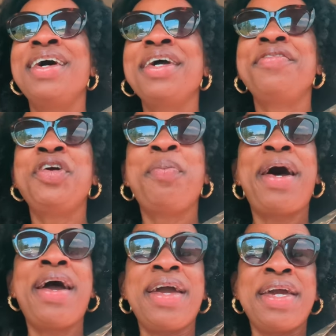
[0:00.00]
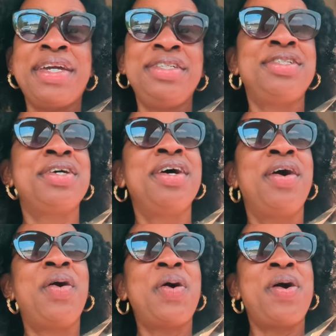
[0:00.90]
If you're my age
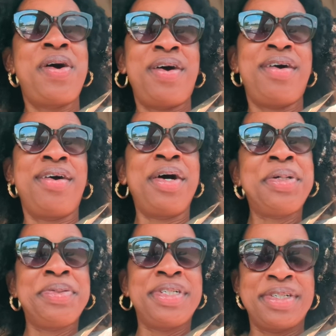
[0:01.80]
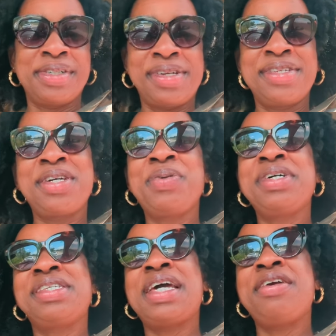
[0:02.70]
or older, so
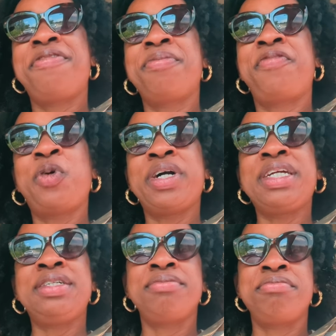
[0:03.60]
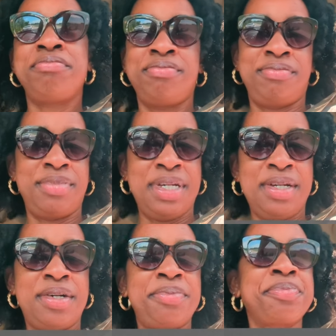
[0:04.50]
we'll say from 40
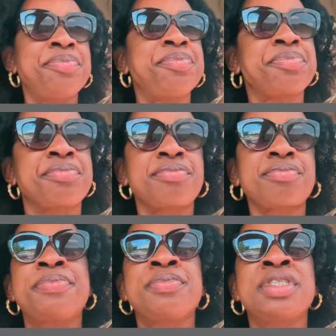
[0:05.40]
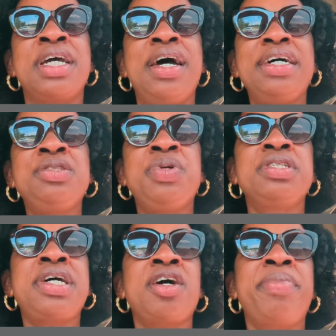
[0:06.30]
and up. I just
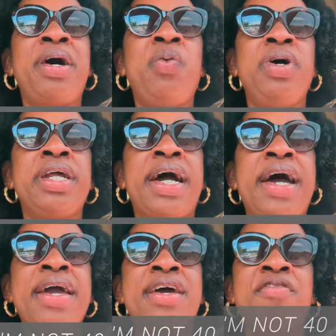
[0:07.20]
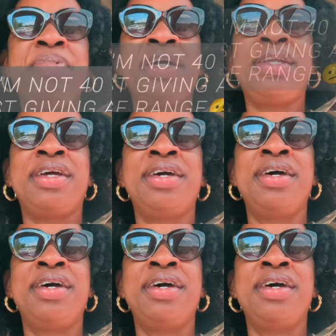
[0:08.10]
want to talk about what I have been